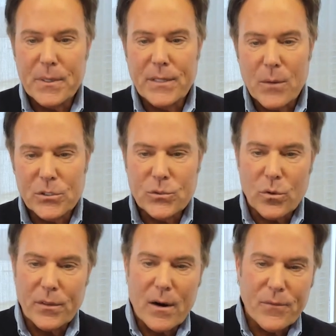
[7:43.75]
but they were
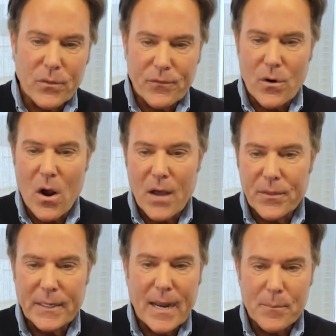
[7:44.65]
sort of there for the
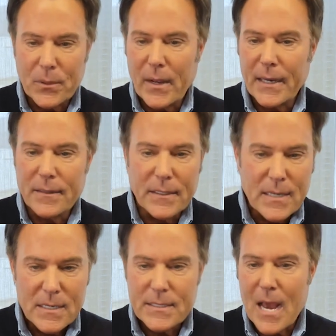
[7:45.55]
froth and kind of playing the
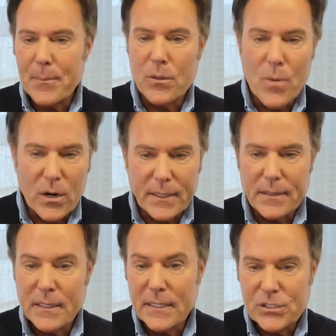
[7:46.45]
top of the
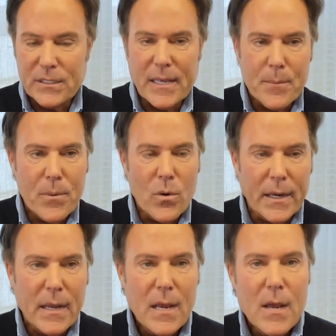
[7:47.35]
market, at least at that point.